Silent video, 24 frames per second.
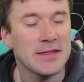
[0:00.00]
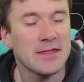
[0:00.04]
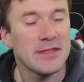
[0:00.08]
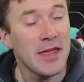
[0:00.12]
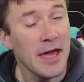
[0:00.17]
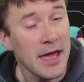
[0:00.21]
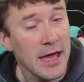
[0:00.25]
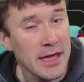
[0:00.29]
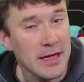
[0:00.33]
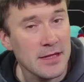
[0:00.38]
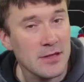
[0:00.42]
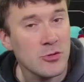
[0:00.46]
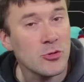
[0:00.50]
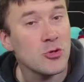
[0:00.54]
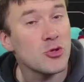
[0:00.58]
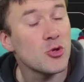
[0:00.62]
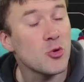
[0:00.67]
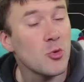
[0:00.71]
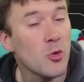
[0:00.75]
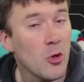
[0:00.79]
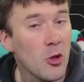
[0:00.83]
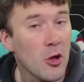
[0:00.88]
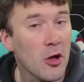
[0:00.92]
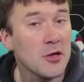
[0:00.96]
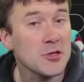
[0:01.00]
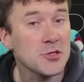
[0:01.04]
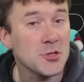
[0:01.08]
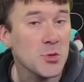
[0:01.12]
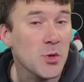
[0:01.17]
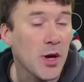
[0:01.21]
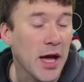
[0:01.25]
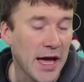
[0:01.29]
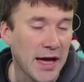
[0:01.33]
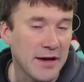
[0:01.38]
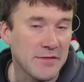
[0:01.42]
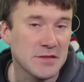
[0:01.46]
Then you will also
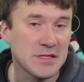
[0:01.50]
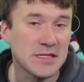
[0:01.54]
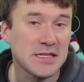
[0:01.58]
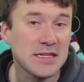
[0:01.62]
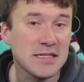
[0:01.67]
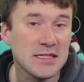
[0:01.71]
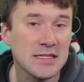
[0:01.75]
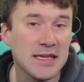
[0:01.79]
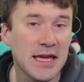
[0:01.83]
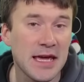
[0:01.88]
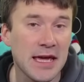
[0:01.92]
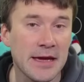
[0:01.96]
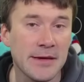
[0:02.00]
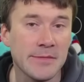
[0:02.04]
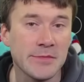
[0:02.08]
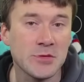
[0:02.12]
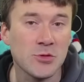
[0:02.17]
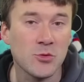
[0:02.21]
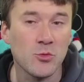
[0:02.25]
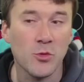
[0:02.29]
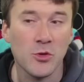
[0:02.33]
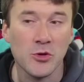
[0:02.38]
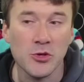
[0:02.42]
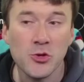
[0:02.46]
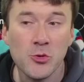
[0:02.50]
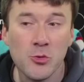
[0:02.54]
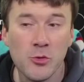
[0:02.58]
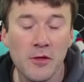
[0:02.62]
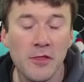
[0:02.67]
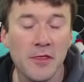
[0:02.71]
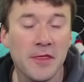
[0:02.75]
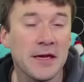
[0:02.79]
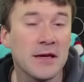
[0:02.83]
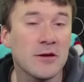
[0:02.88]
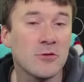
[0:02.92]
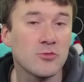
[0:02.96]
have six games where you will
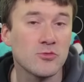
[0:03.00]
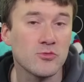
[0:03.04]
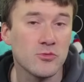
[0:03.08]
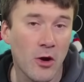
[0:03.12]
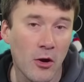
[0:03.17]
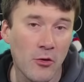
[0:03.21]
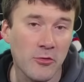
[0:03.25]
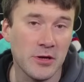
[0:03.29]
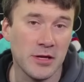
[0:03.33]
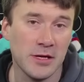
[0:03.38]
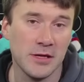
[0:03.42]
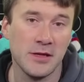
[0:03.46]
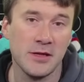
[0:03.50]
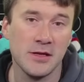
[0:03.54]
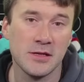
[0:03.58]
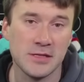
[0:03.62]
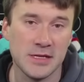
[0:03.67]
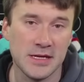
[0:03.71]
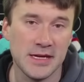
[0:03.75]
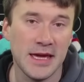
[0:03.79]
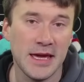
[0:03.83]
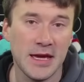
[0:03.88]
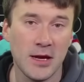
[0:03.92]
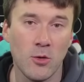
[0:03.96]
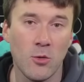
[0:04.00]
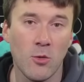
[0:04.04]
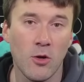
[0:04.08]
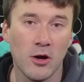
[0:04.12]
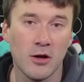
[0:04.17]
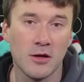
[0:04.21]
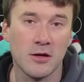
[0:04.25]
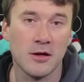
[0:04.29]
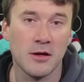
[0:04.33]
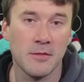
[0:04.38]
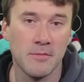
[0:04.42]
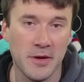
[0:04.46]
think Ronin is a
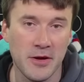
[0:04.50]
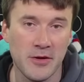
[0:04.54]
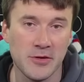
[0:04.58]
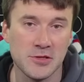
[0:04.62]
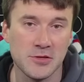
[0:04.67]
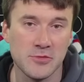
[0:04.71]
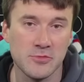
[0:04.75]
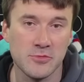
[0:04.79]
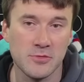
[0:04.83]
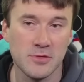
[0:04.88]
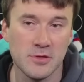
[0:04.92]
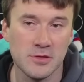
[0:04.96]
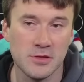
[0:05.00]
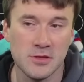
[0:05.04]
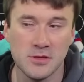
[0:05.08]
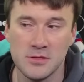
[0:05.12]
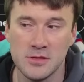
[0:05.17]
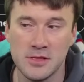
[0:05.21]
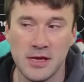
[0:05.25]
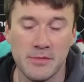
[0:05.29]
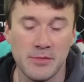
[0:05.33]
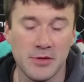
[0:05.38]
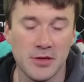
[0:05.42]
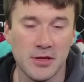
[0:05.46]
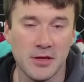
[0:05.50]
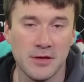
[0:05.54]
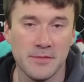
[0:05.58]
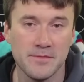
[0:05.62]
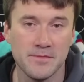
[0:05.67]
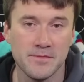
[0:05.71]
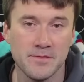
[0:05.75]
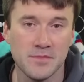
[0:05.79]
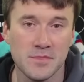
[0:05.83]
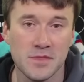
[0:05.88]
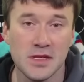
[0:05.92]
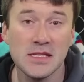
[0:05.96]
cakewalk compared to, to Nebula.
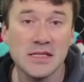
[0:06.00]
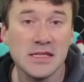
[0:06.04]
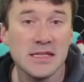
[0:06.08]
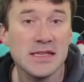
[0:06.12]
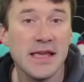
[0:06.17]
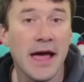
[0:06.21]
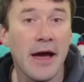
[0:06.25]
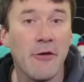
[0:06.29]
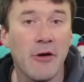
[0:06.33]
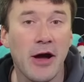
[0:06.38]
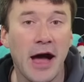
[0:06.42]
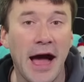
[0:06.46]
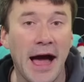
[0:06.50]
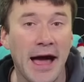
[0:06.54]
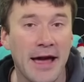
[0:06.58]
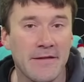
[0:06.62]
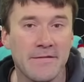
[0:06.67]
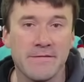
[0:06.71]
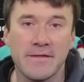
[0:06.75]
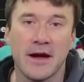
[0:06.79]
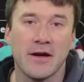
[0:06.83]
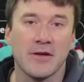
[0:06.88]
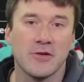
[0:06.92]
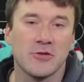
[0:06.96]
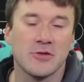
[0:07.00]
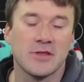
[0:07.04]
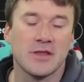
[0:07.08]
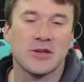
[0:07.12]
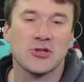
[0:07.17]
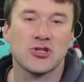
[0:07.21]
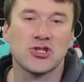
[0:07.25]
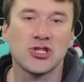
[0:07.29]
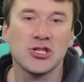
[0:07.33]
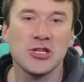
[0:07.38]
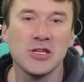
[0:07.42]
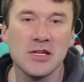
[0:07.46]
This is how I found her,
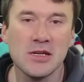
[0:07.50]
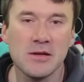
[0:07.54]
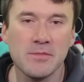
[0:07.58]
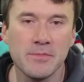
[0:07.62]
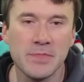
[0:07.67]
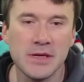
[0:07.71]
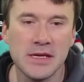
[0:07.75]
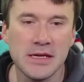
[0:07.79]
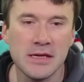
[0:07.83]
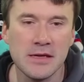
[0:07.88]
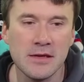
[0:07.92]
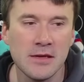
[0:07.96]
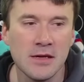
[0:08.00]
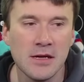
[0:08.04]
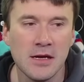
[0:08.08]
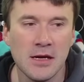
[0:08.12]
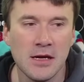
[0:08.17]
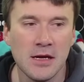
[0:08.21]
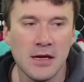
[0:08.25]
that she could be